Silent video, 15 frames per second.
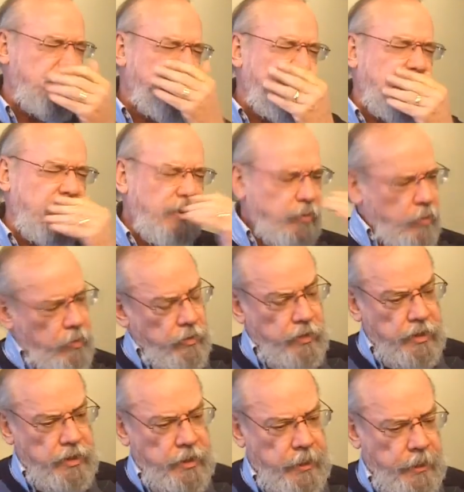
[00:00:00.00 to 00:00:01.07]
us to think
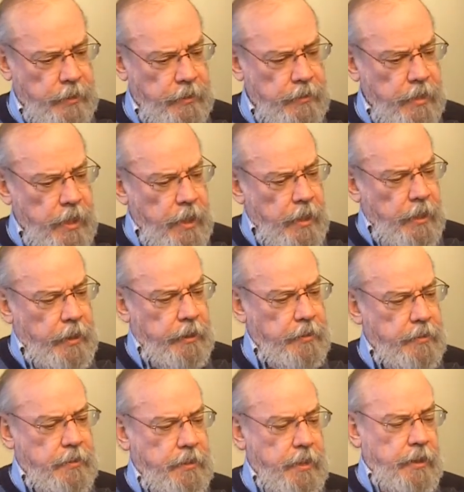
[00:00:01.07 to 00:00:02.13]
through these things
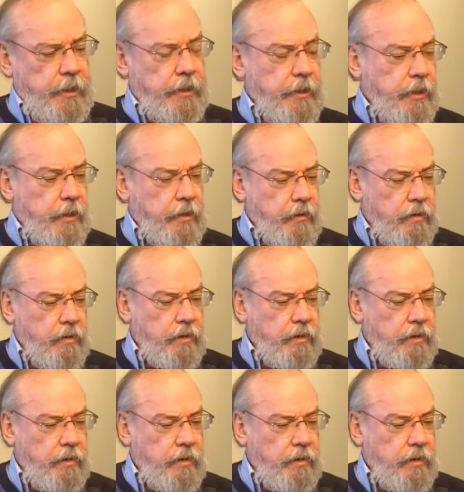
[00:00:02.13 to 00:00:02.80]
and say,